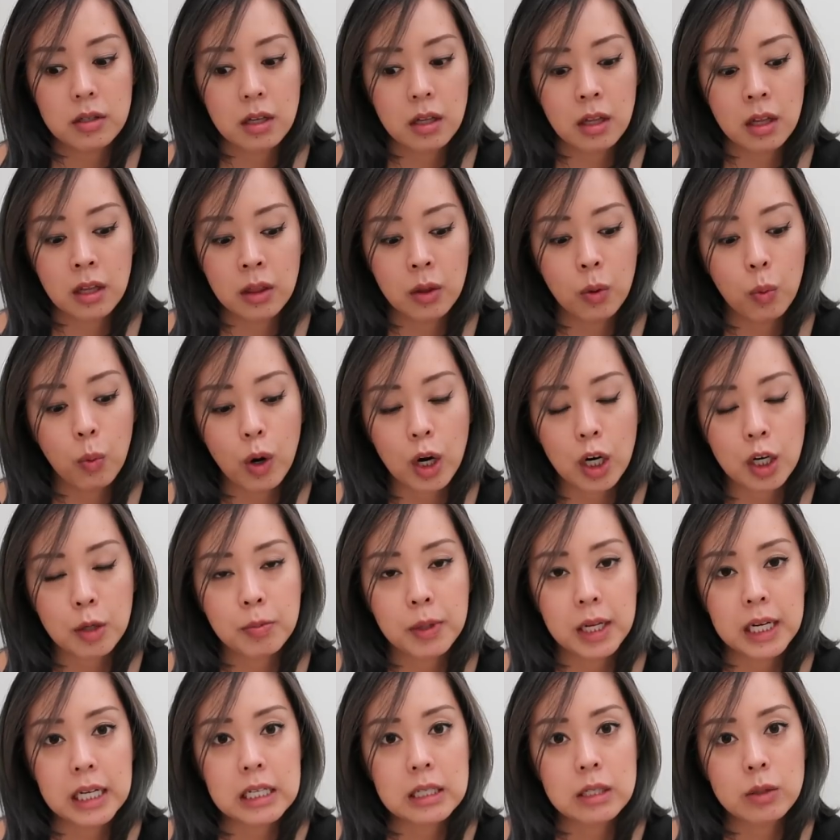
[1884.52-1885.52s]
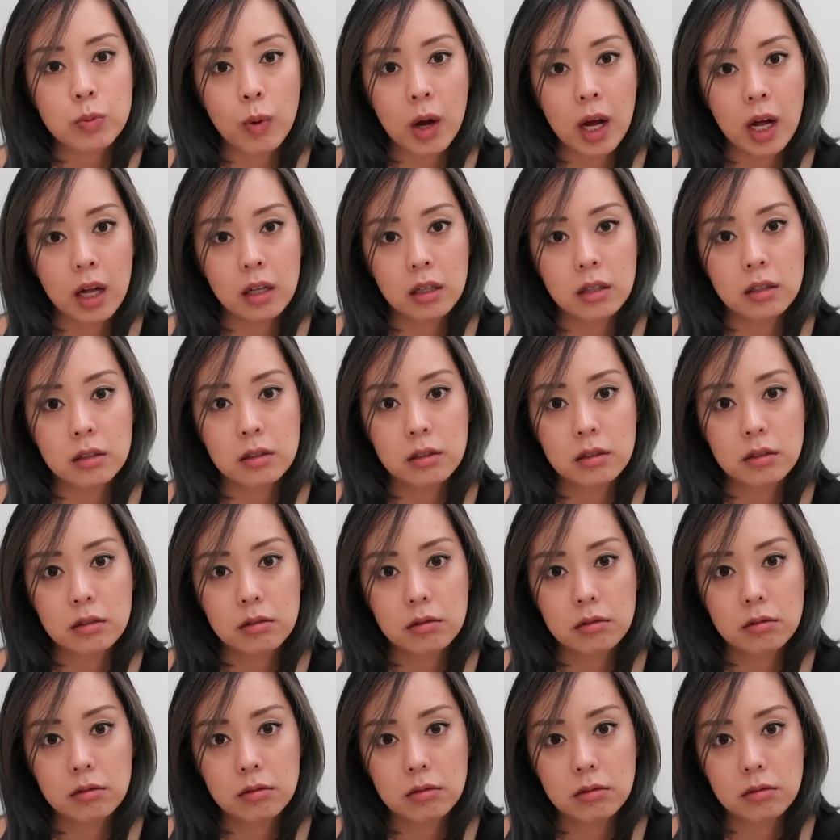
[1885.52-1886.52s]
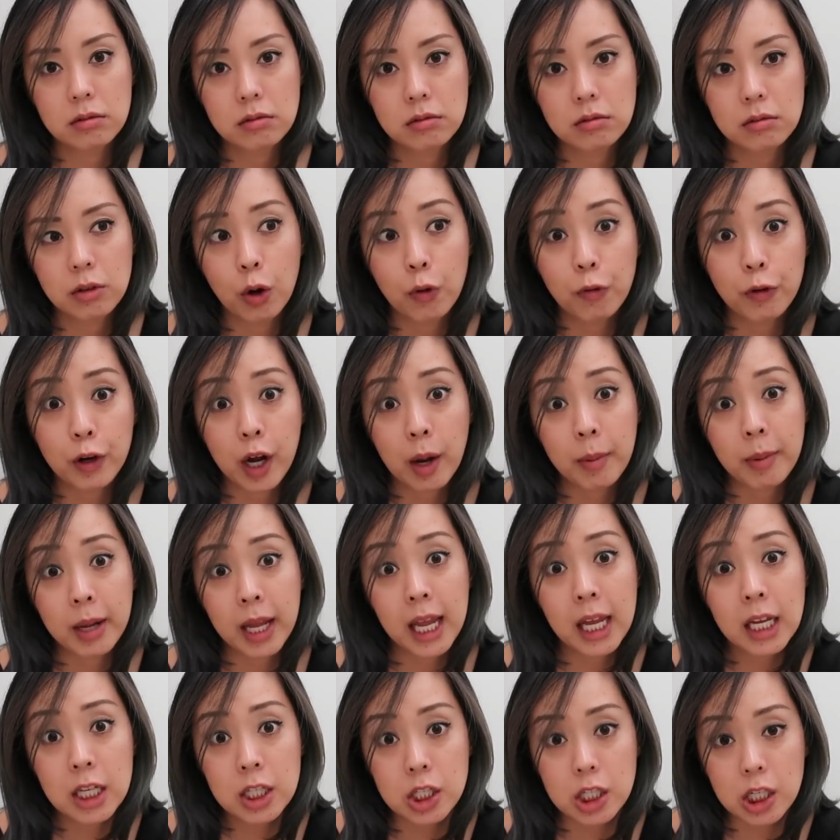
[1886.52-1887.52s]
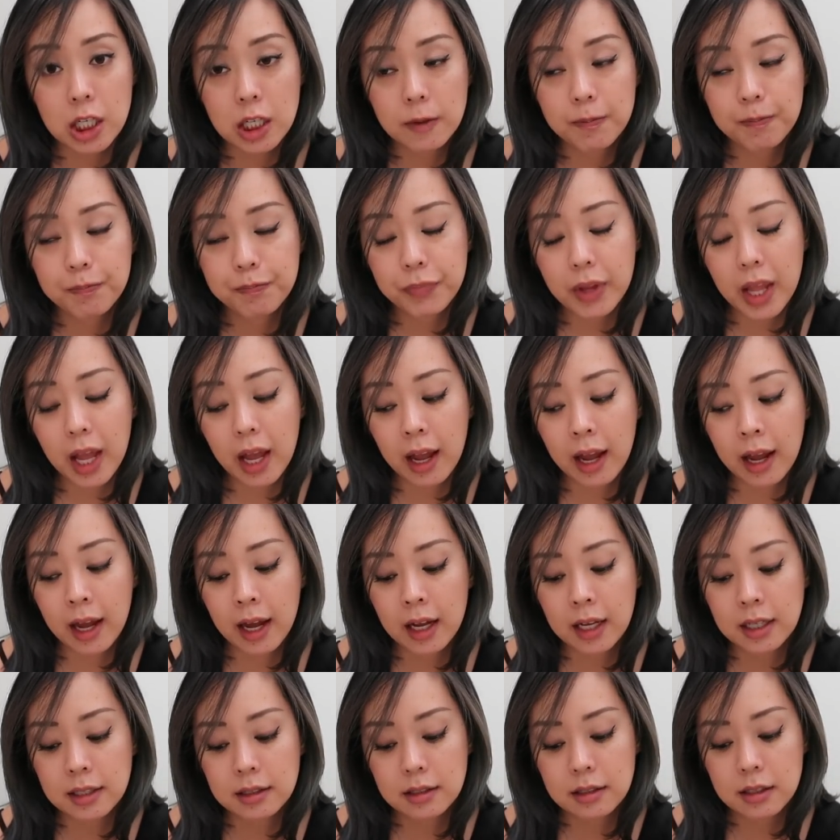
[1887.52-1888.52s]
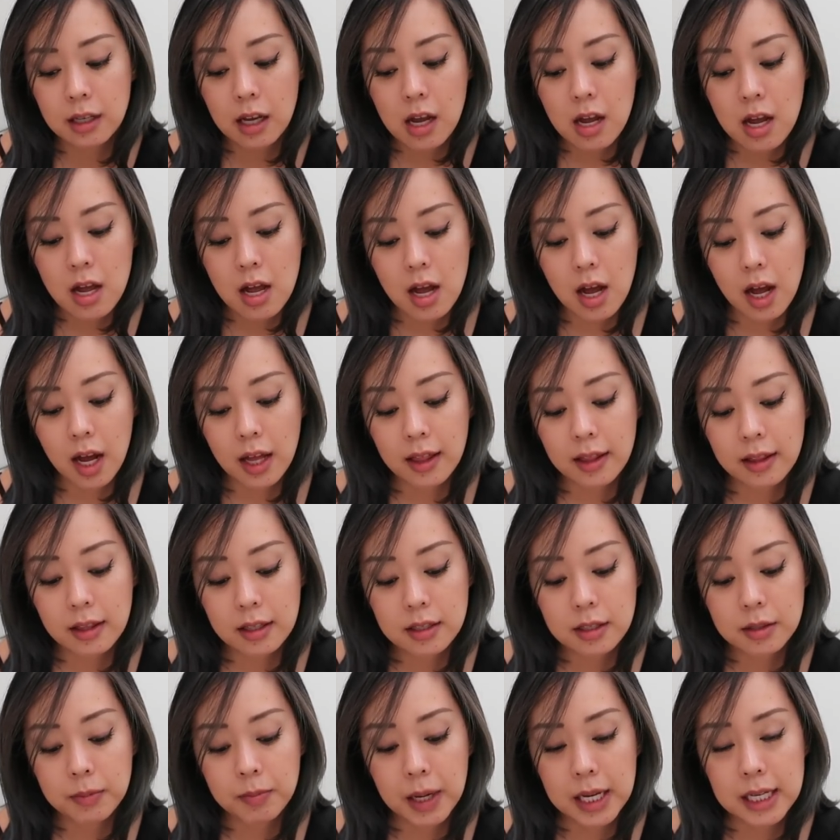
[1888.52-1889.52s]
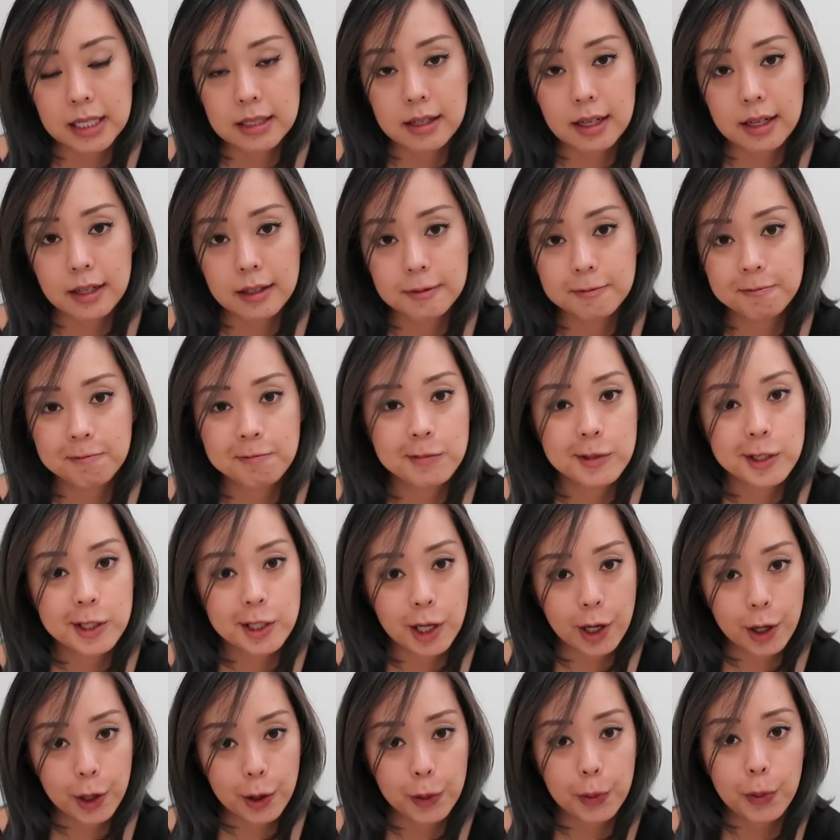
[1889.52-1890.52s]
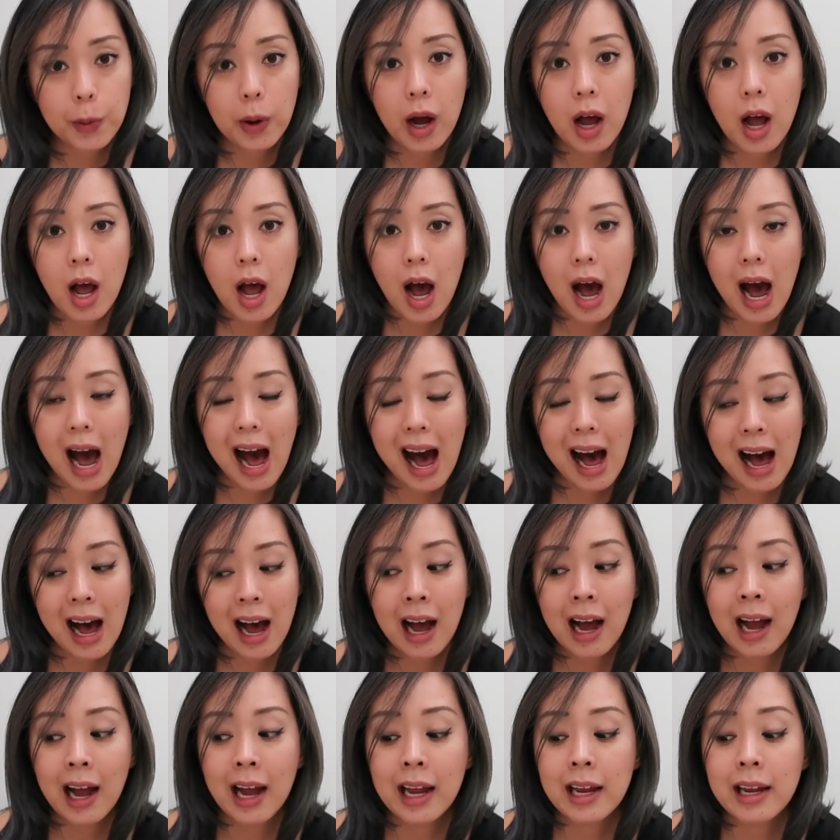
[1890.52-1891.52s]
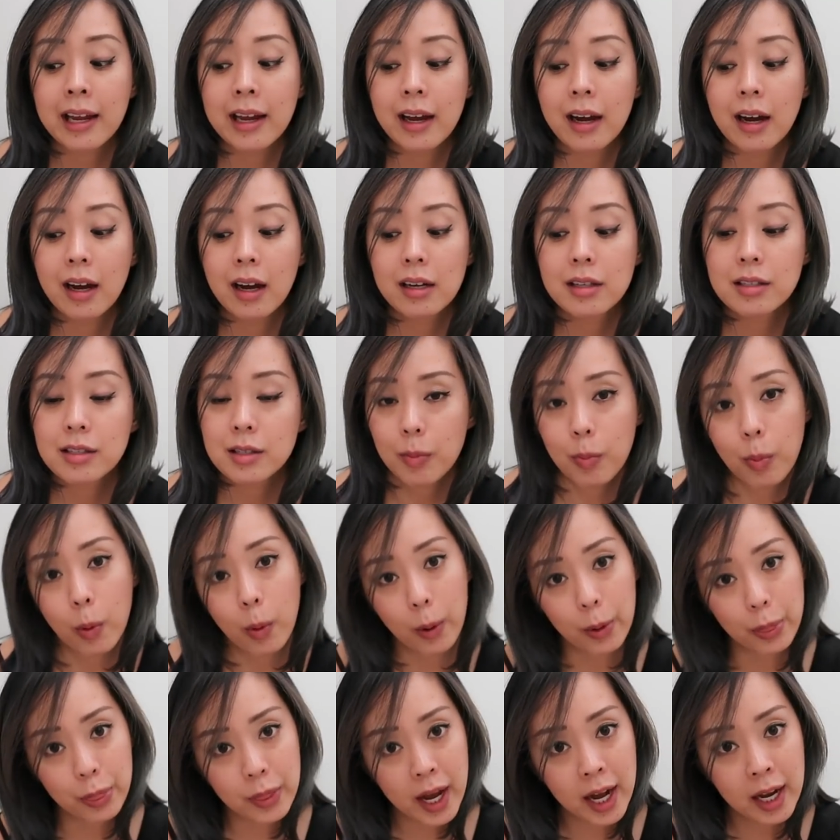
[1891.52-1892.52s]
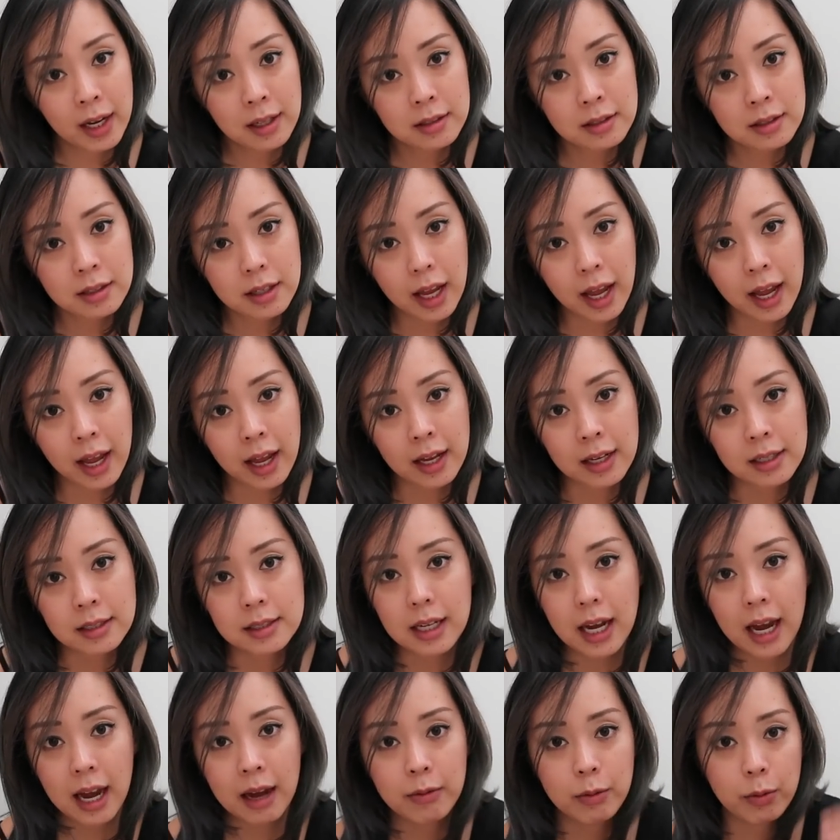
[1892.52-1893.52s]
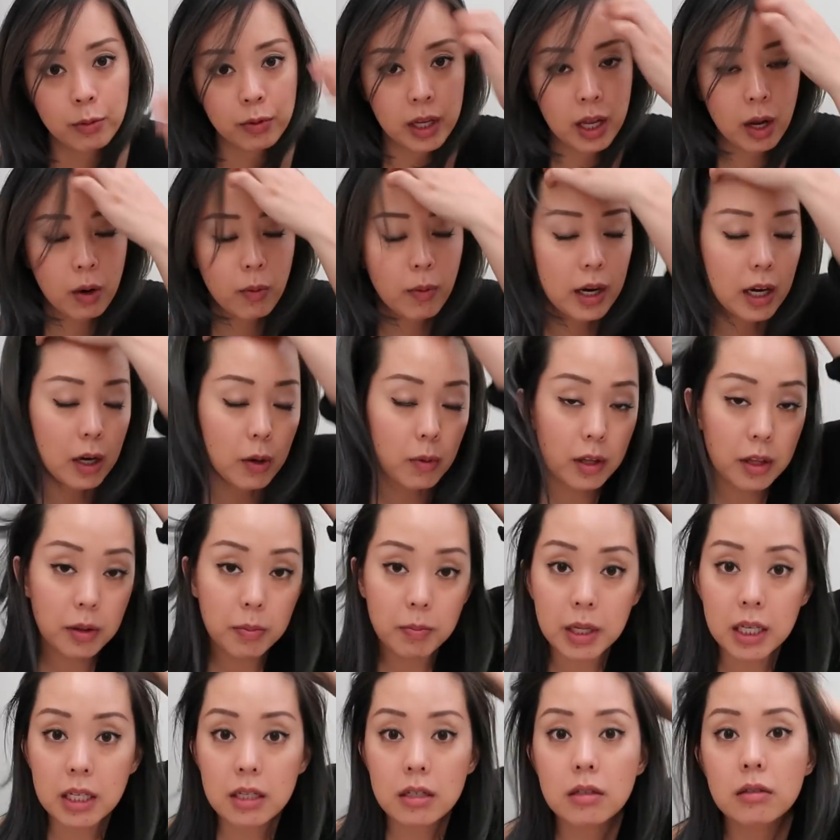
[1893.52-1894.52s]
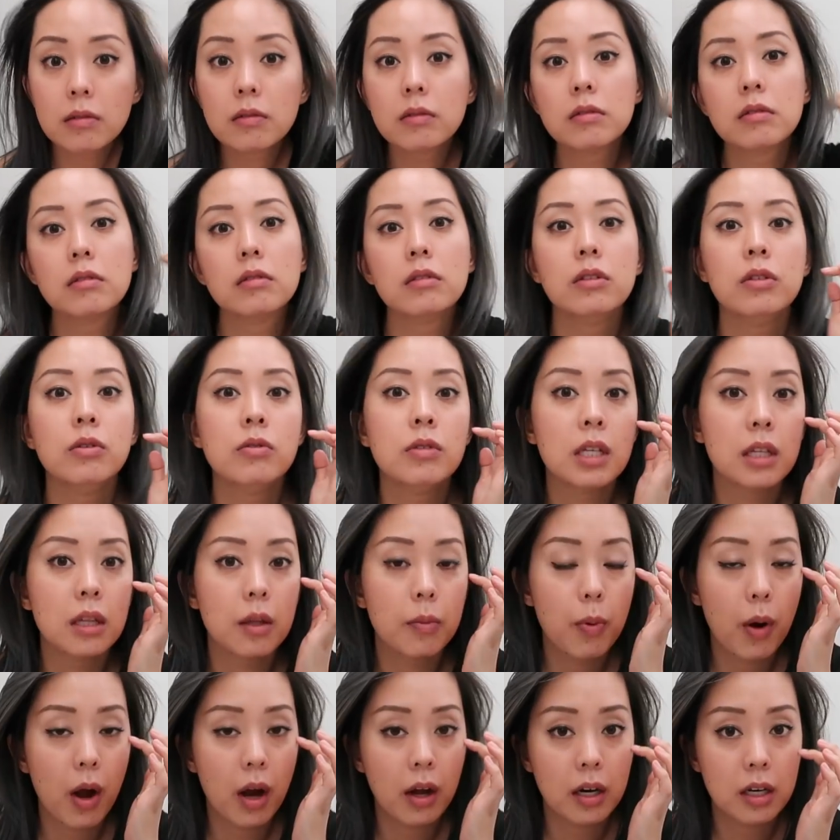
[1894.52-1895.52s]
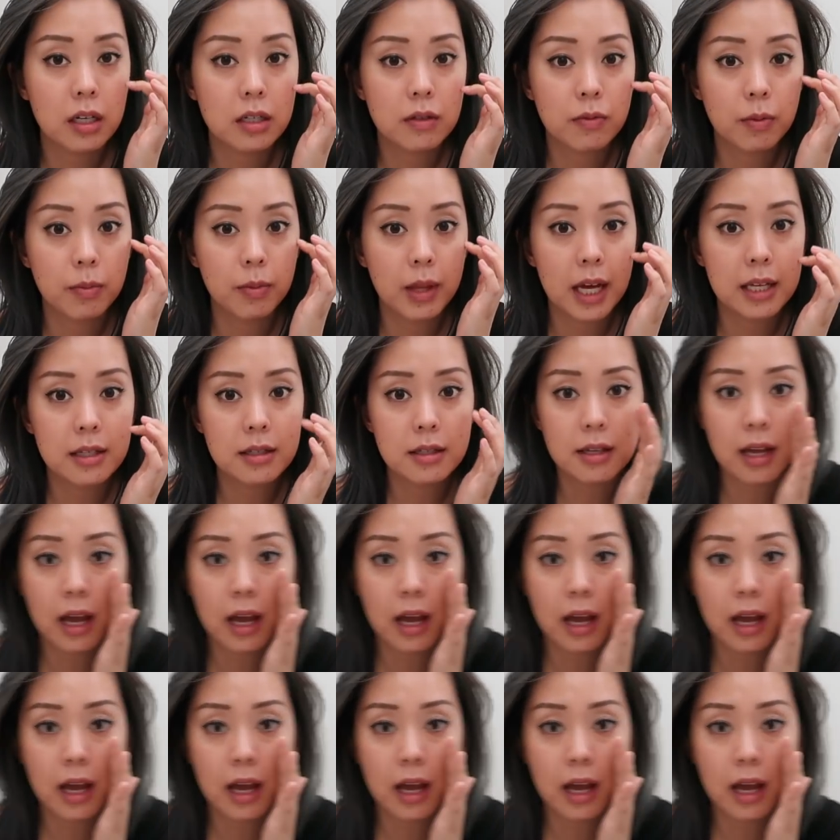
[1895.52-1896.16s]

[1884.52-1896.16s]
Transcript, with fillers: in the workplace while overcoming cancer. And I think that's amazing. So I support that, and I have a Get Ready With Me using the products from that